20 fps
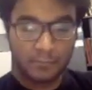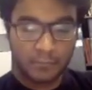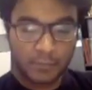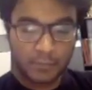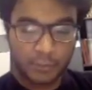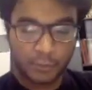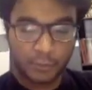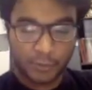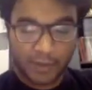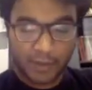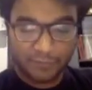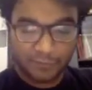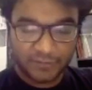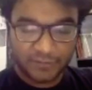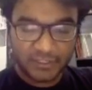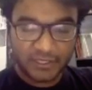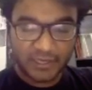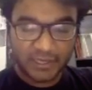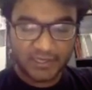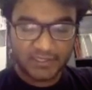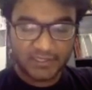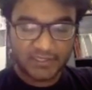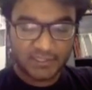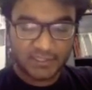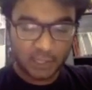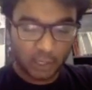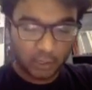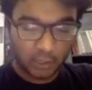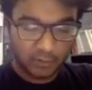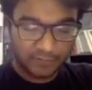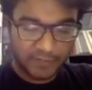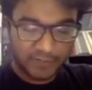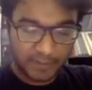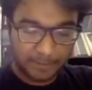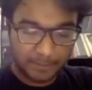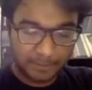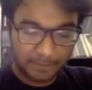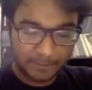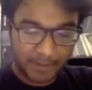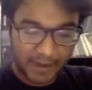you don't have to visualize all of
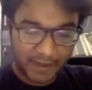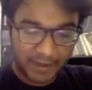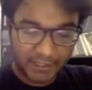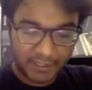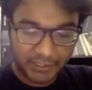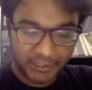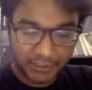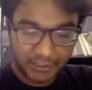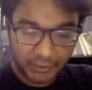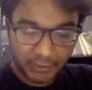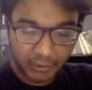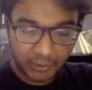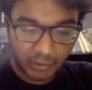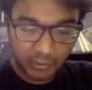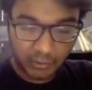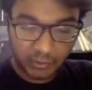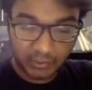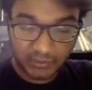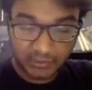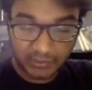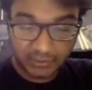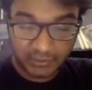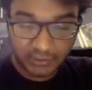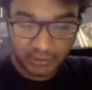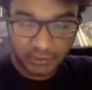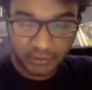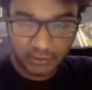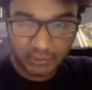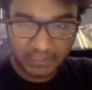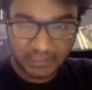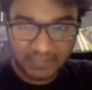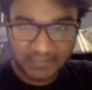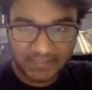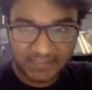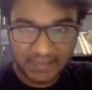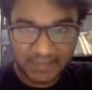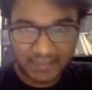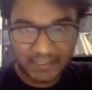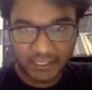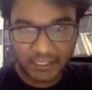them at once. So
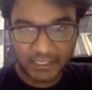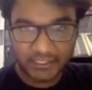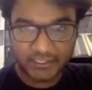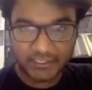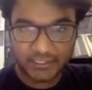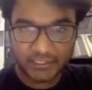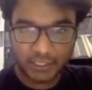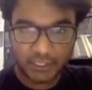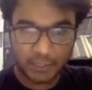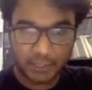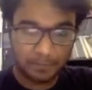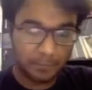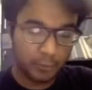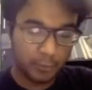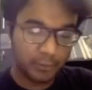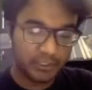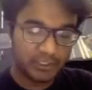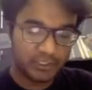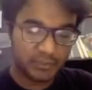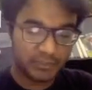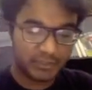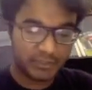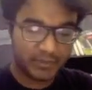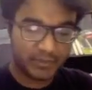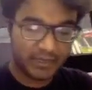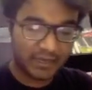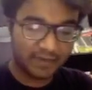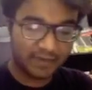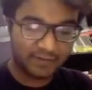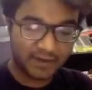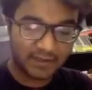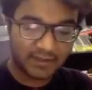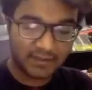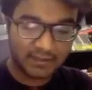that is a bonus which we have right